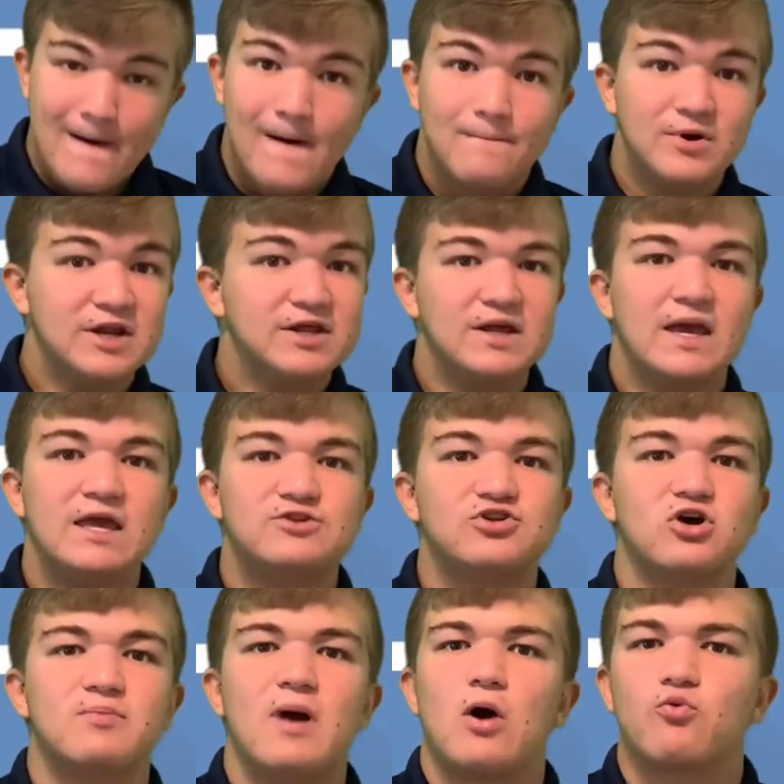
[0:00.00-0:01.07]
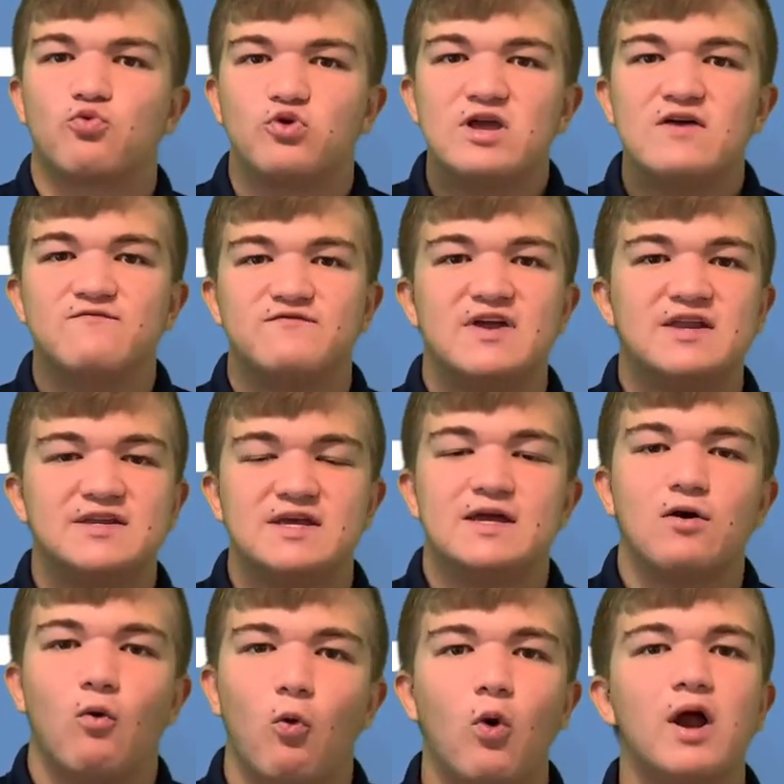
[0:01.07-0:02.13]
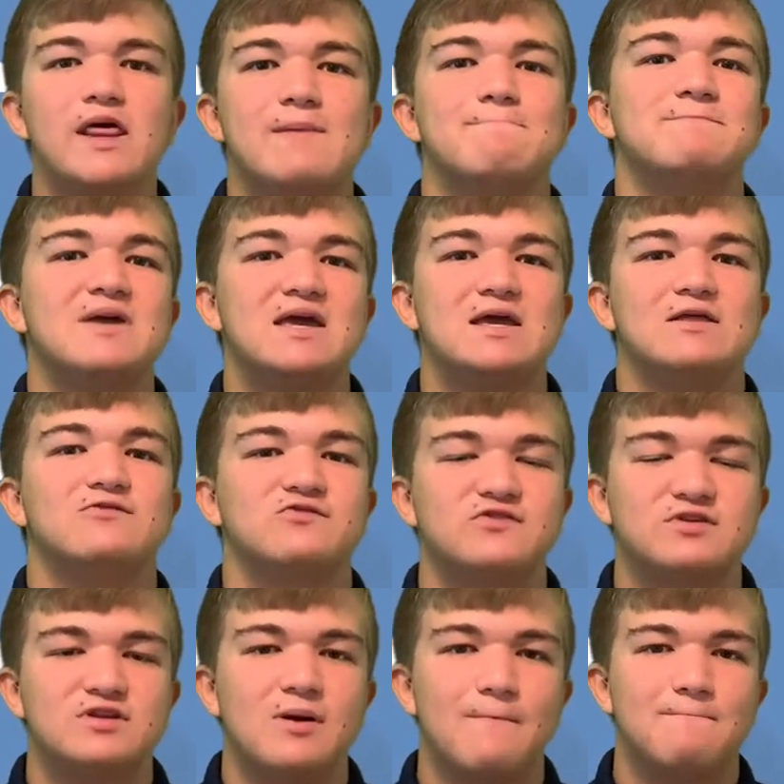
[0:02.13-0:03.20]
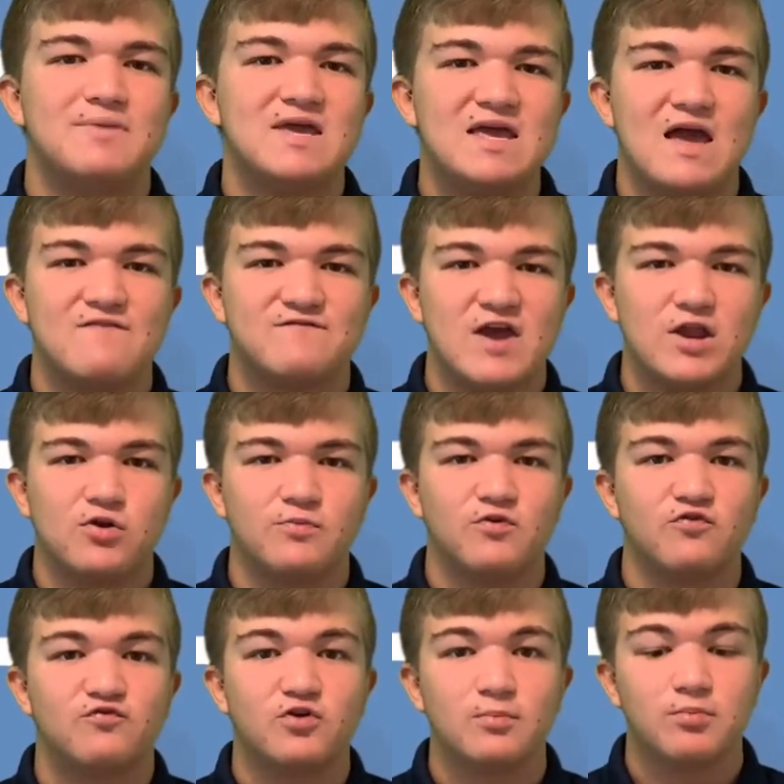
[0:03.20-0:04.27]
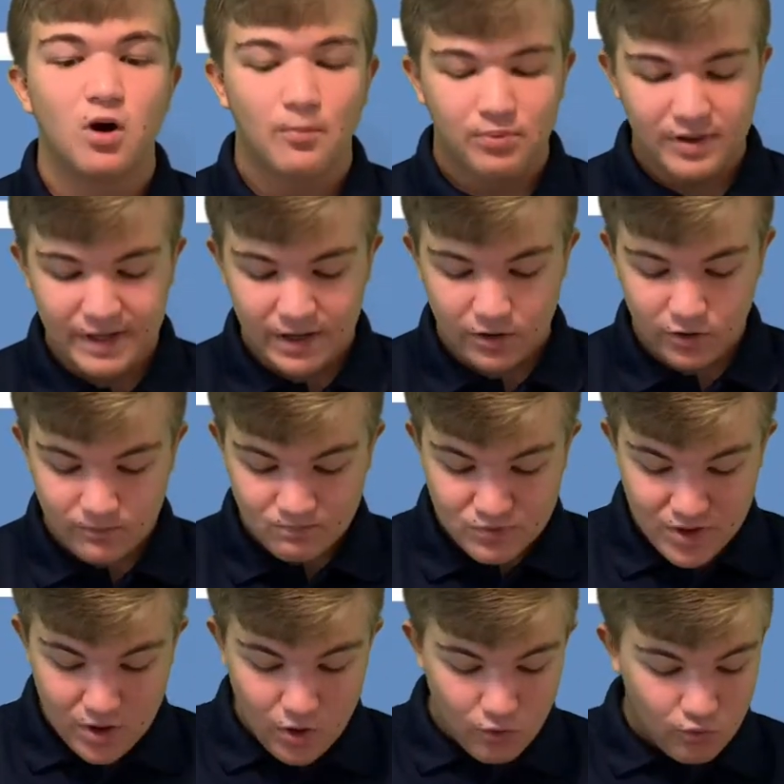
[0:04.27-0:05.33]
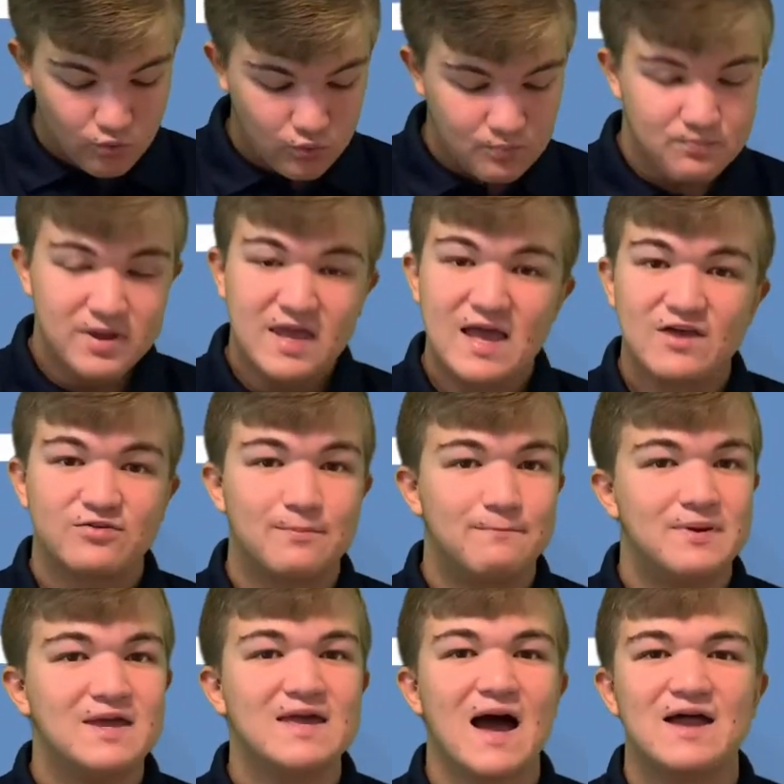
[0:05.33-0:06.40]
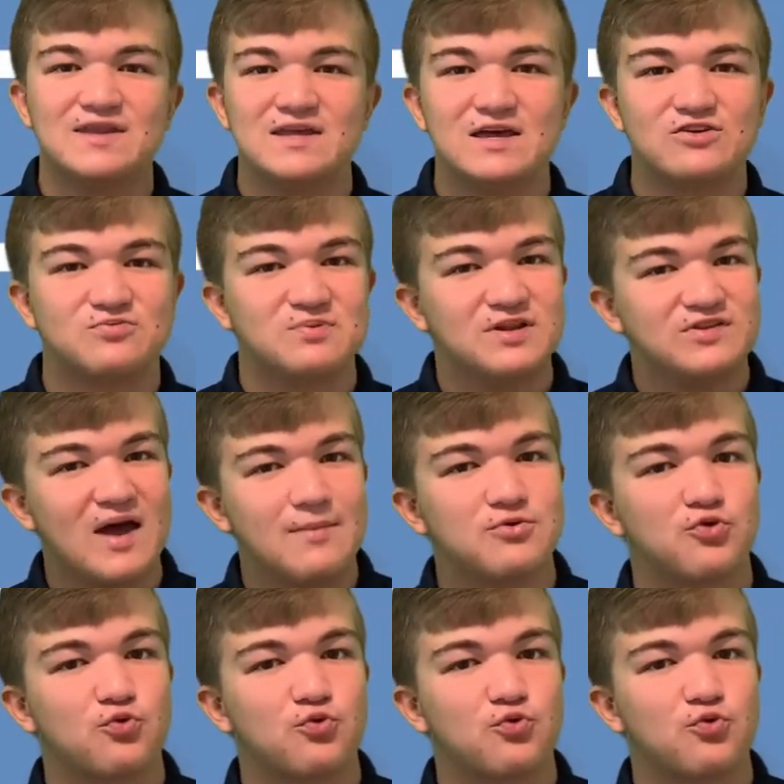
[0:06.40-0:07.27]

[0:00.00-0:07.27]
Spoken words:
But he's talking about reinventing what it means to be a Vanderbilt football player. He has big ideas, but he's having to